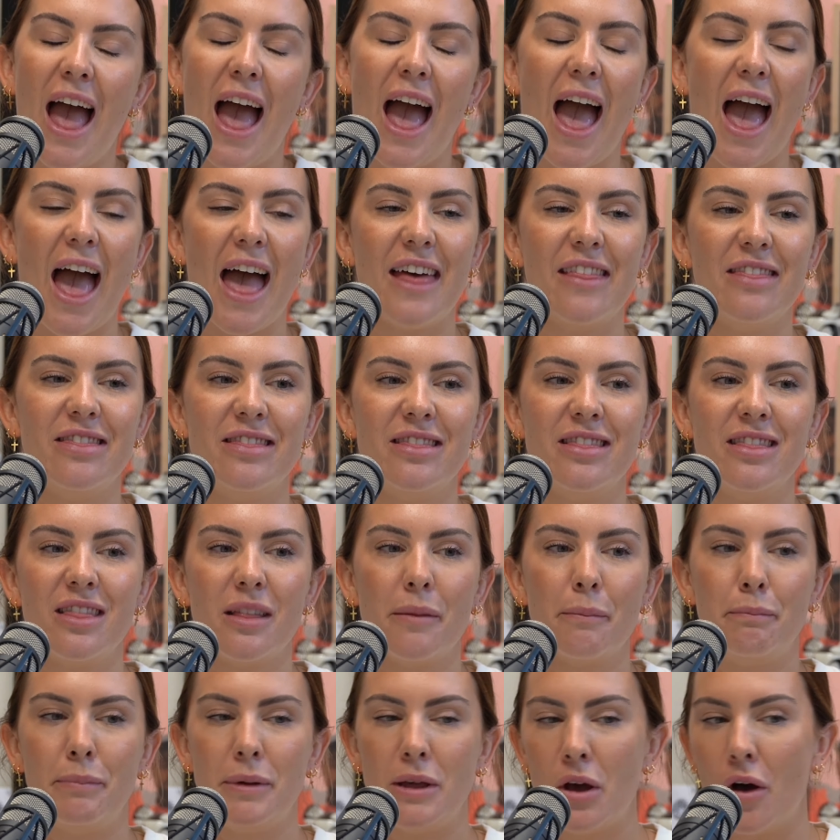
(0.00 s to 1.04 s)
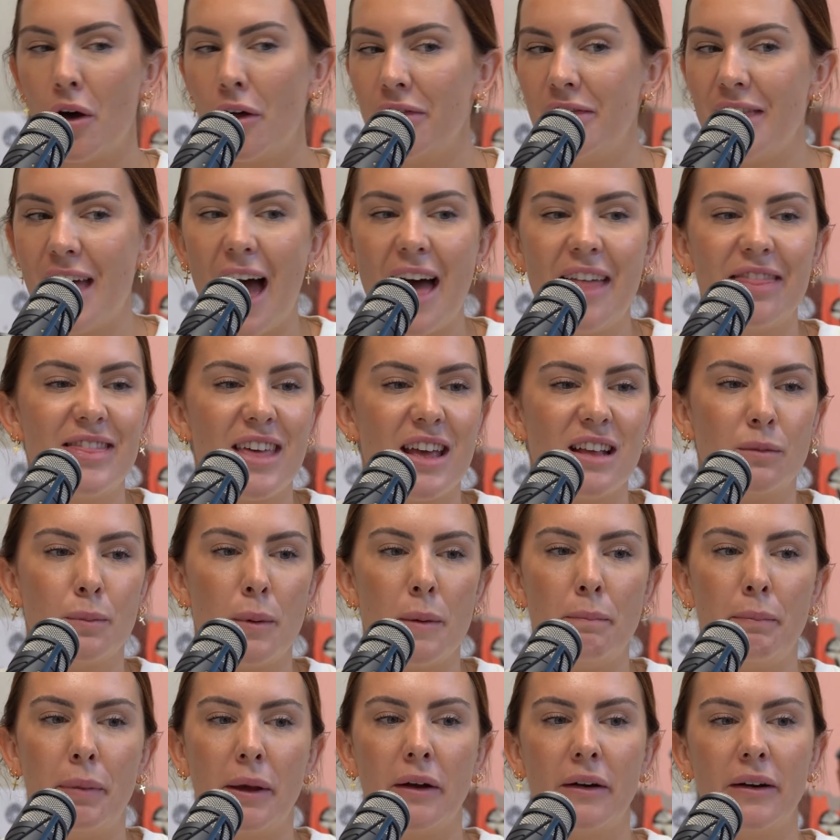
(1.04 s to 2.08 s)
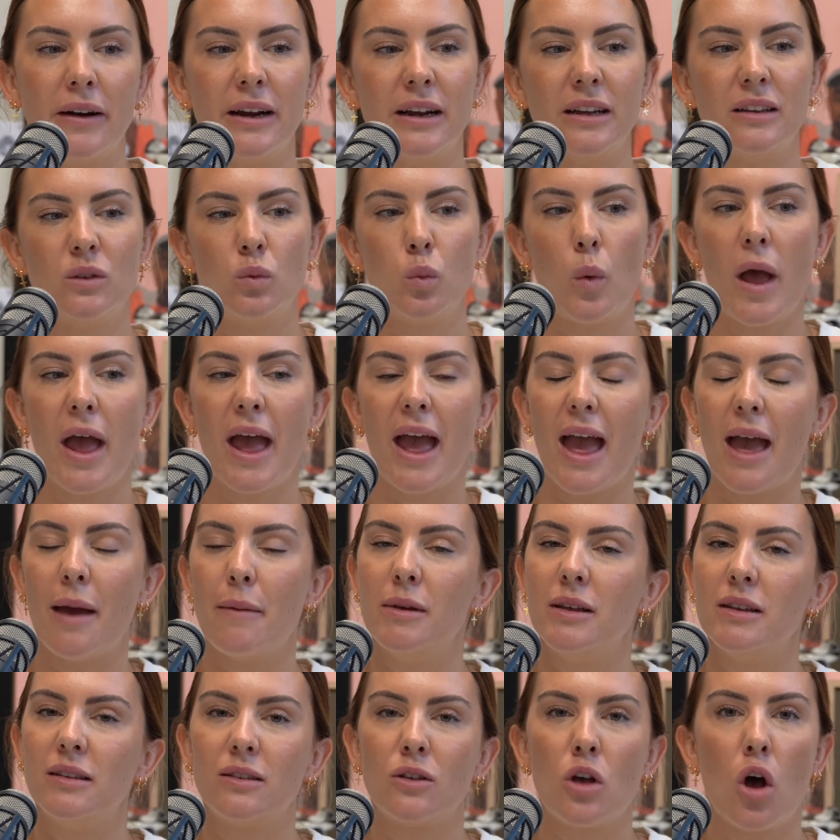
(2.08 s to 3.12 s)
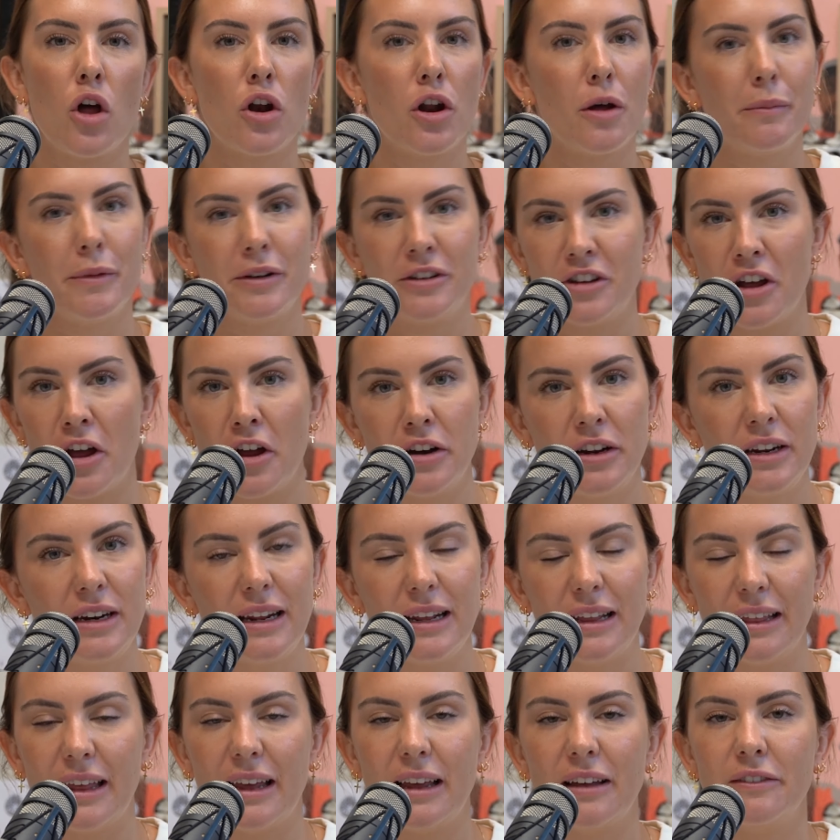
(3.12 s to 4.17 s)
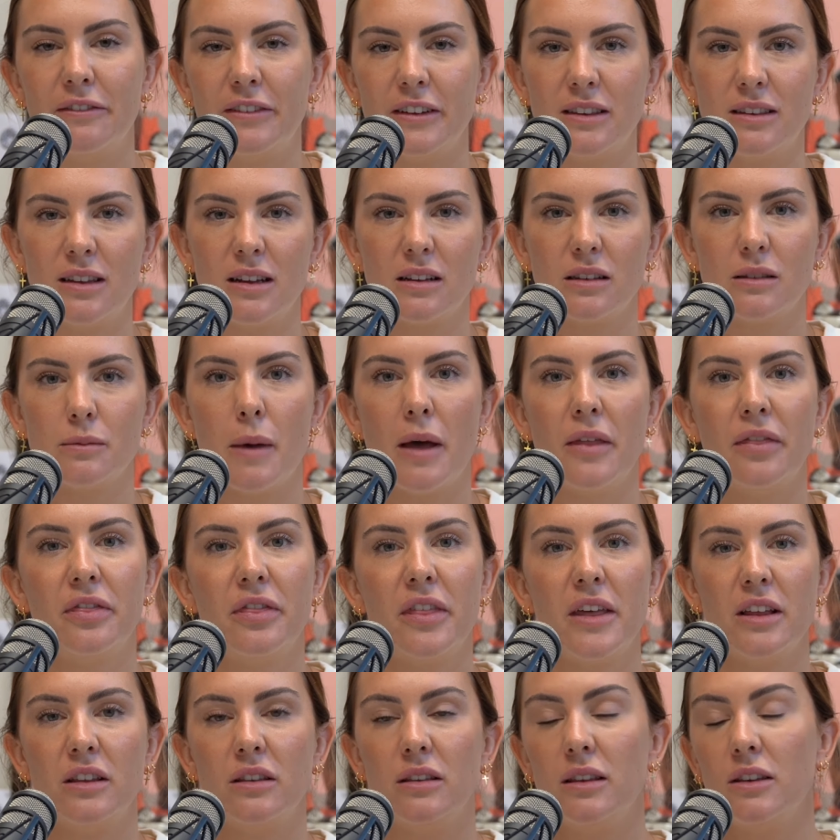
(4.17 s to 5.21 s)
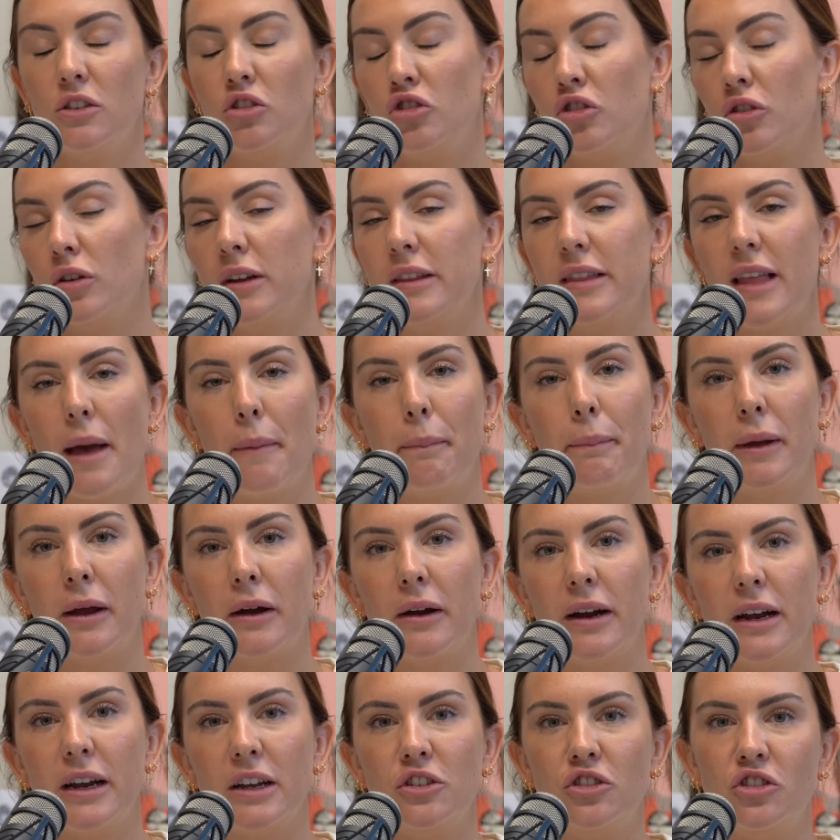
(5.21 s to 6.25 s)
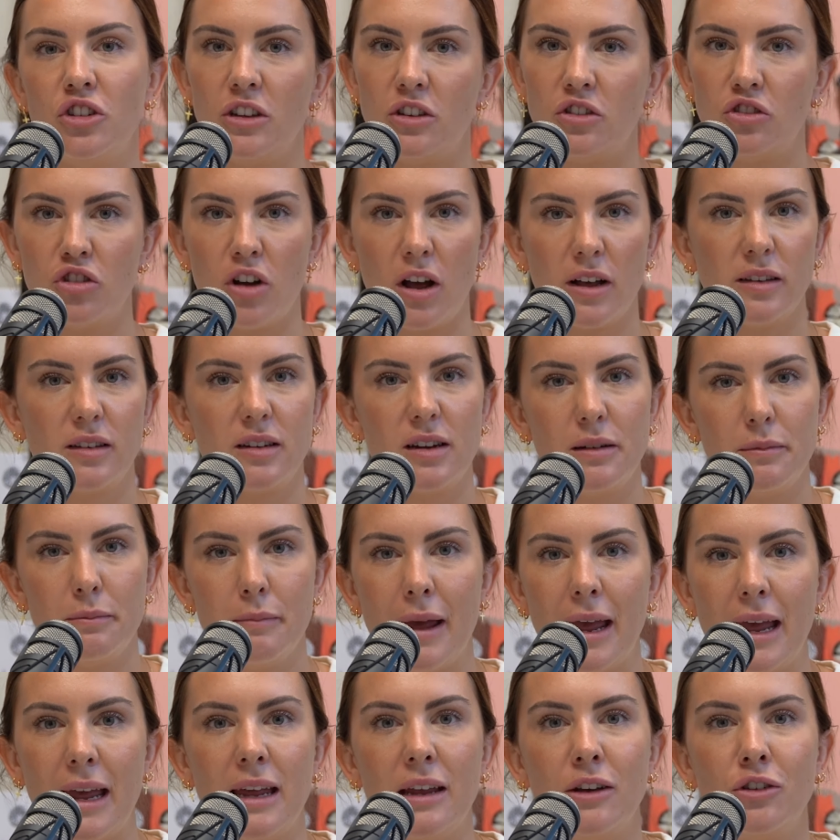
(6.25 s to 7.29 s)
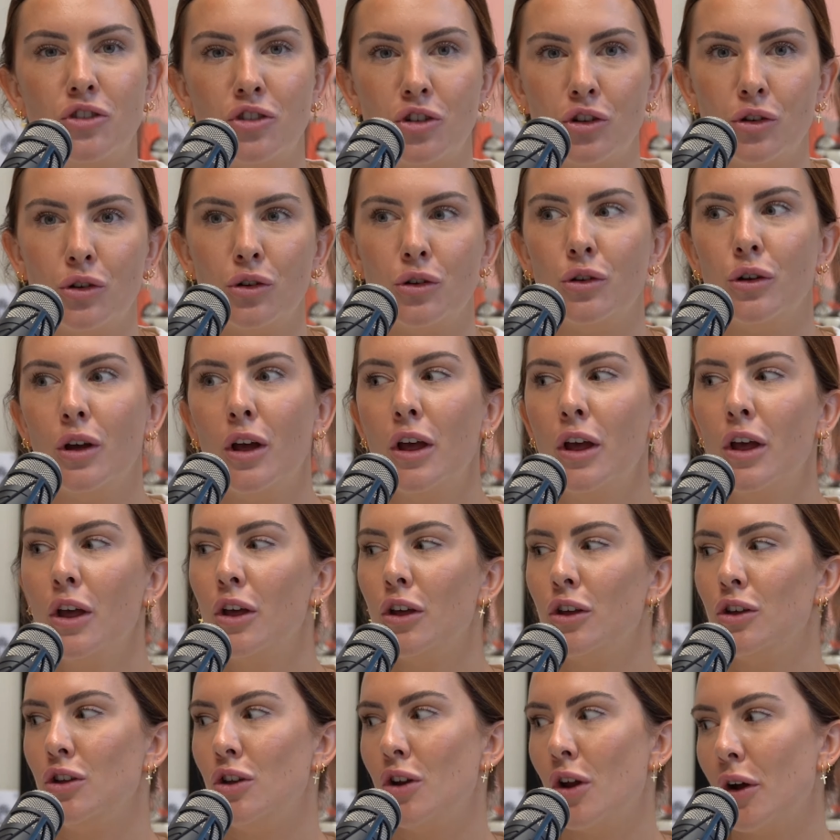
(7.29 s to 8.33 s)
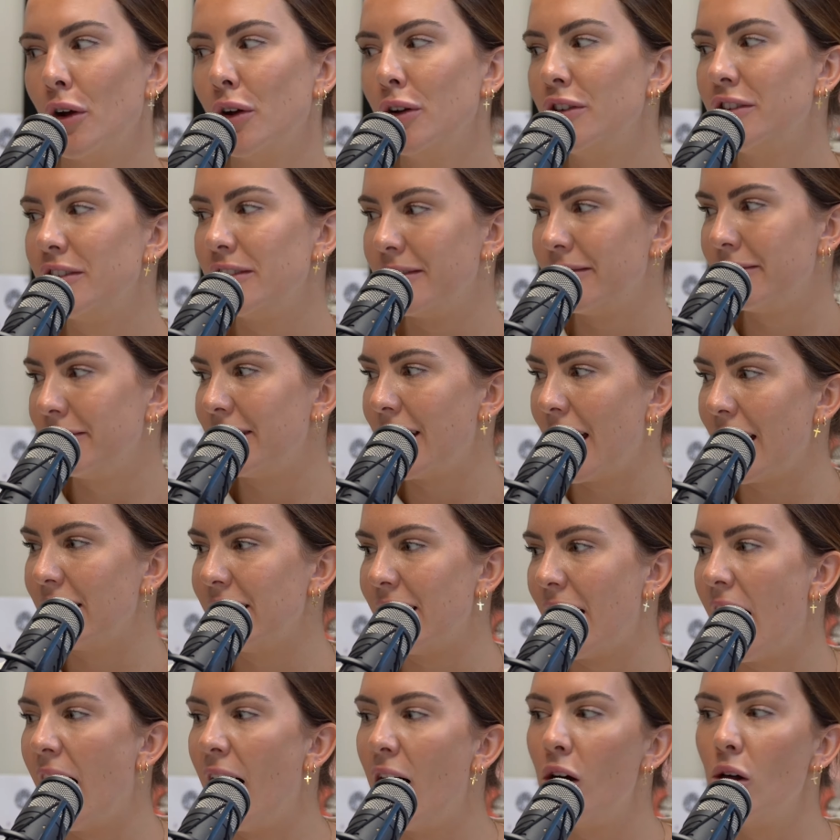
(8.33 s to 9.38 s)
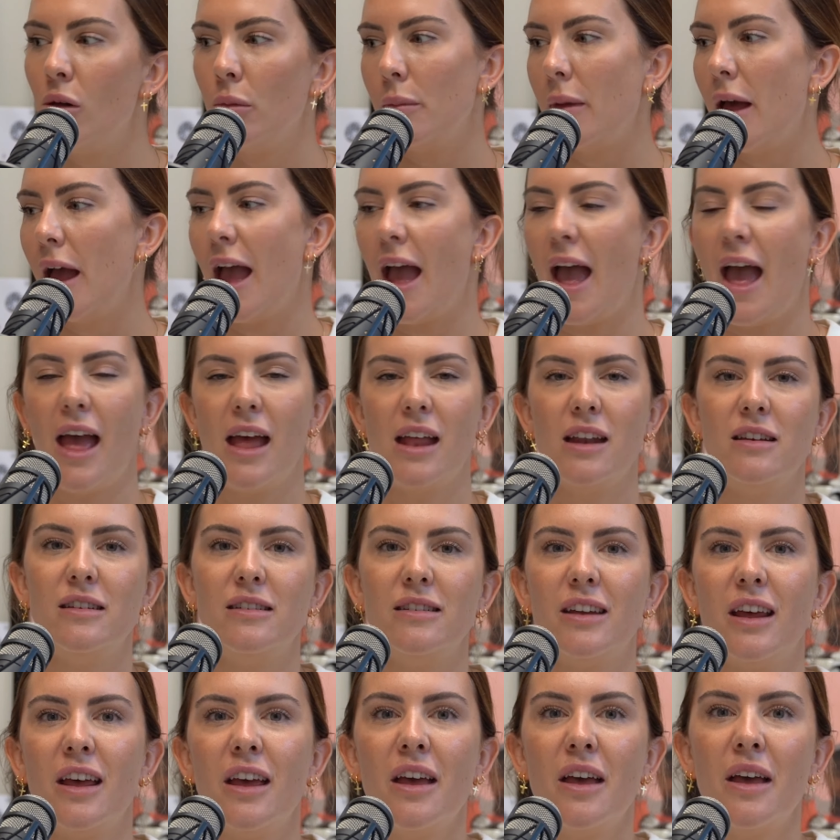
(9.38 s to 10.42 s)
And beyond that, there's been periods where Emma's gone on maternity leave for 6 months. And during that period, she's trusted me to, take the helm and